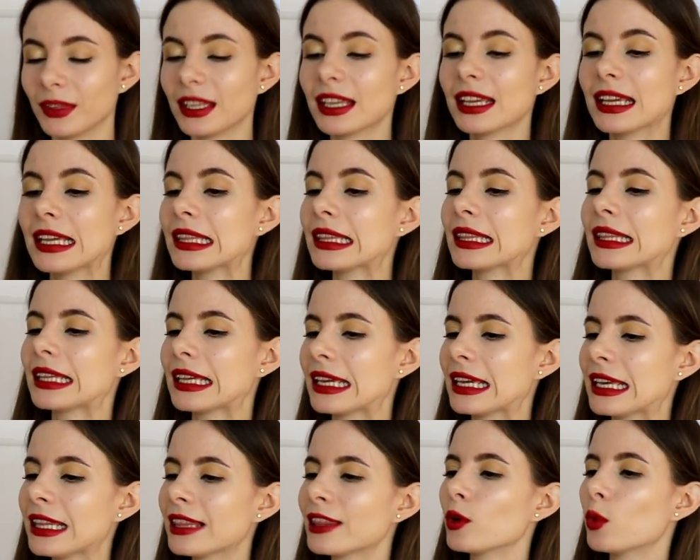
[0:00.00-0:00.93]

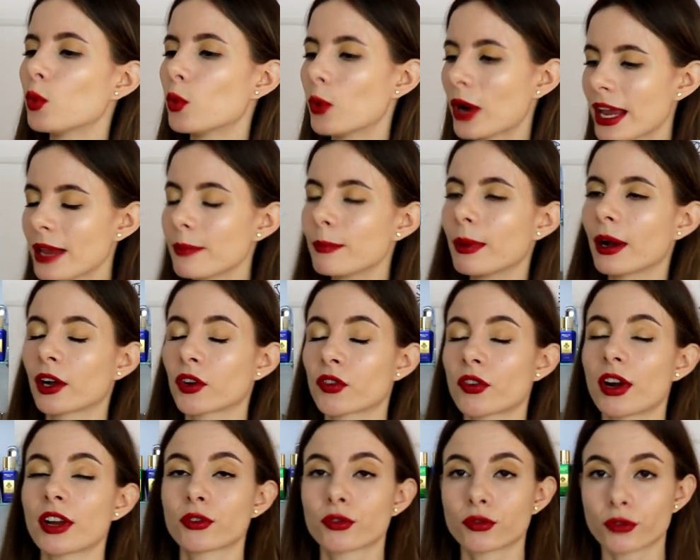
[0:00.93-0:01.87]
in the way
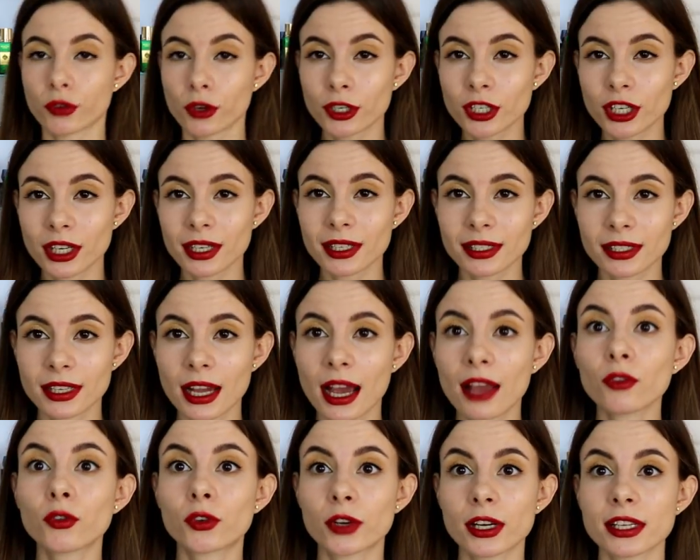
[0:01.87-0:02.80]
Baccarat Rouge is
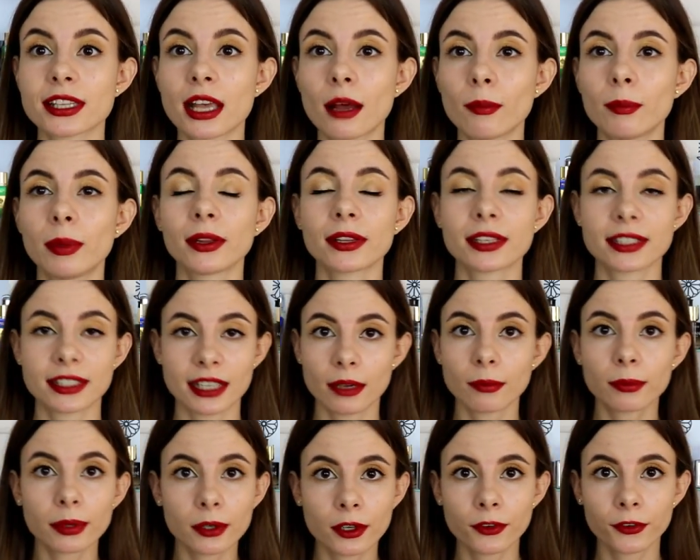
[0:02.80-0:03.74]
done. For example, the
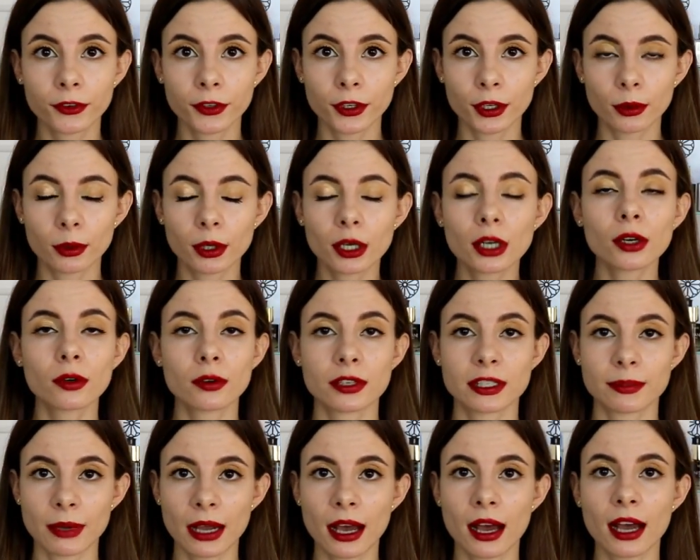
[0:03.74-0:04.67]
same perfumer who
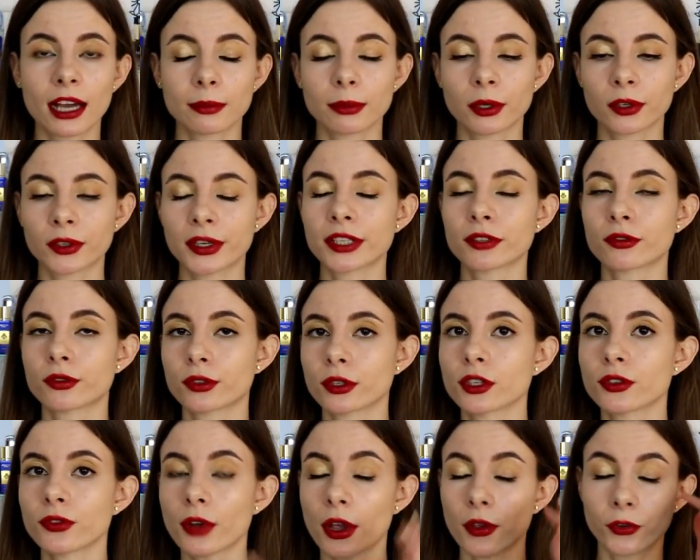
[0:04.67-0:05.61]
is behind Baccarat
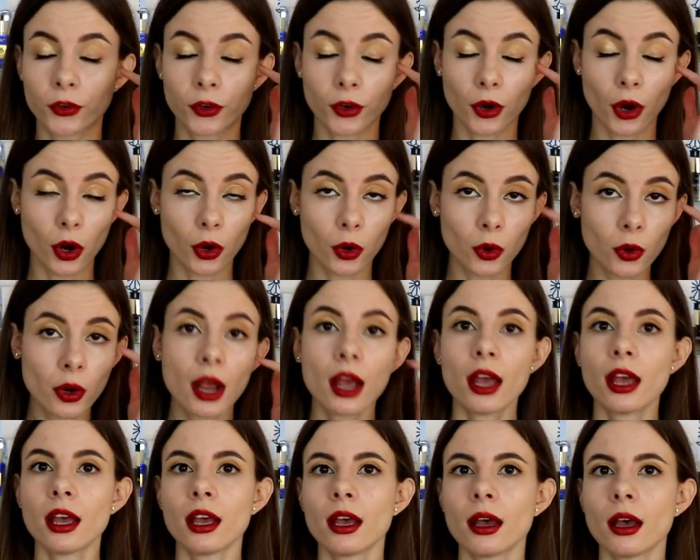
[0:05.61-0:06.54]
Rouge 540
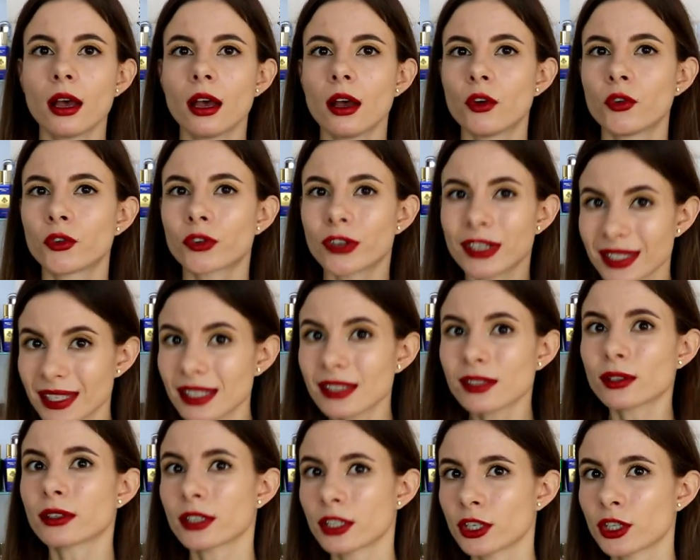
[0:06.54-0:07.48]

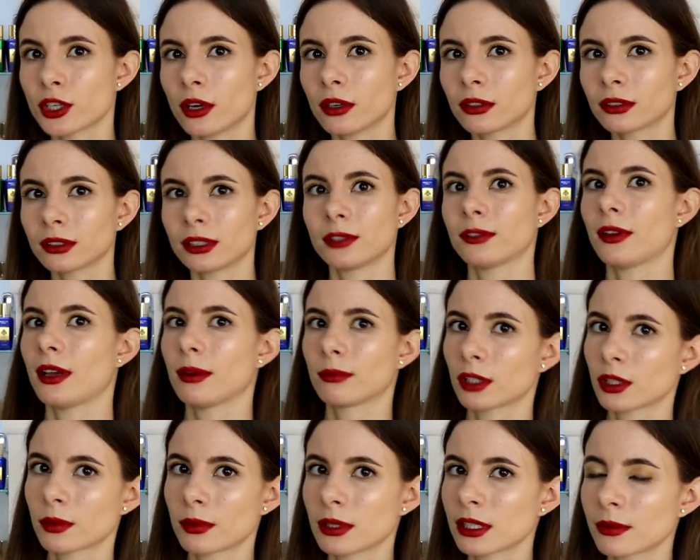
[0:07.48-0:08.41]
Francisco Dijon, if I'm
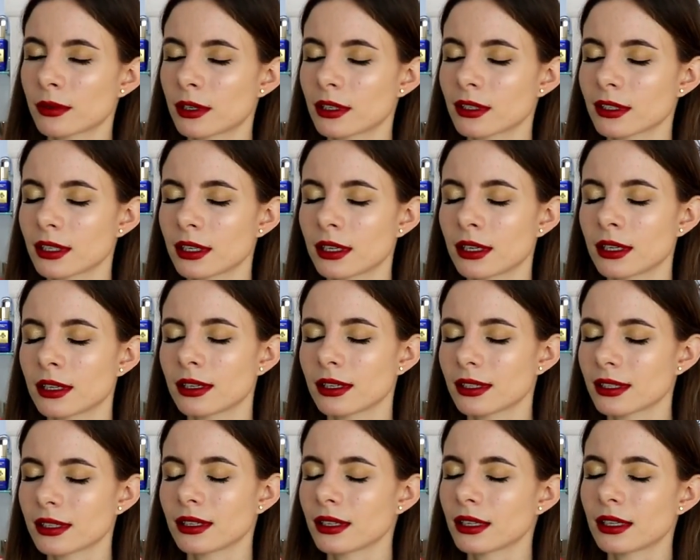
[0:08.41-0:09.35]
not mispronouncing
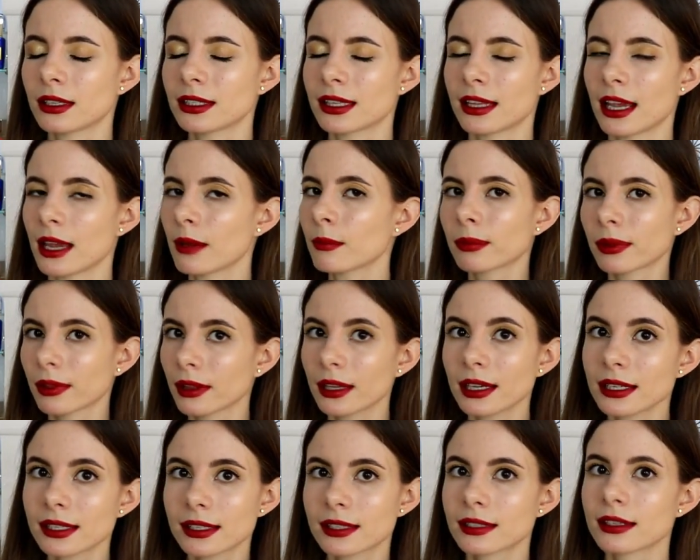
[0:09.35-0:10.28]
his name,
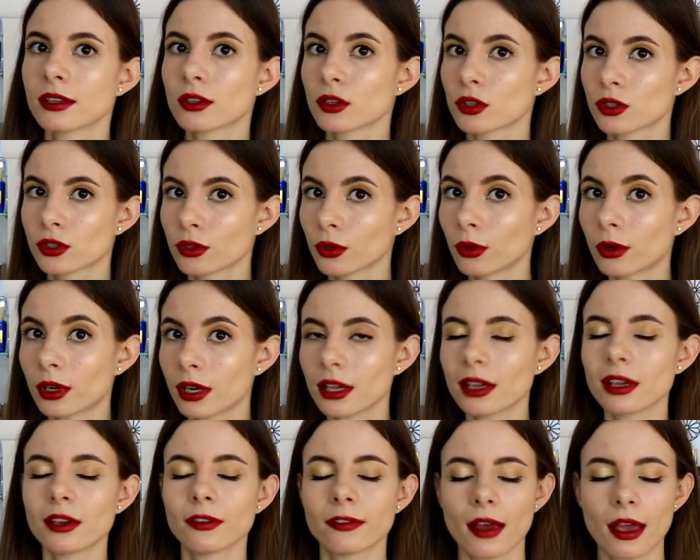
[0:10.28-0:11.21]
please, sorry
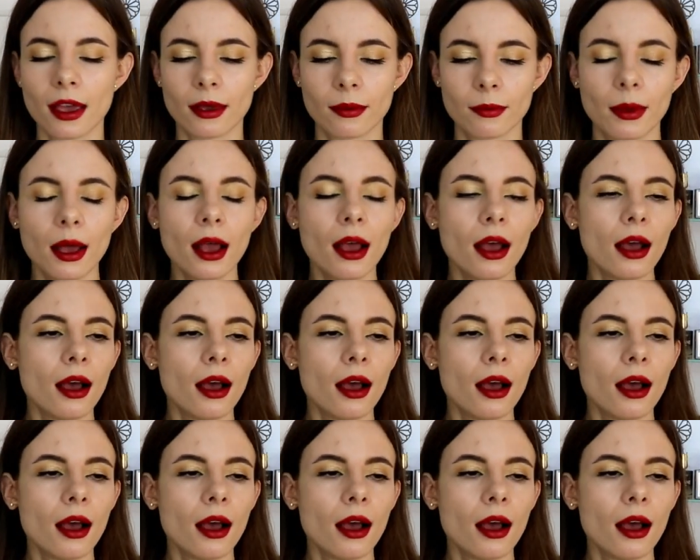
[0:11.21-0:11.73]
if I'm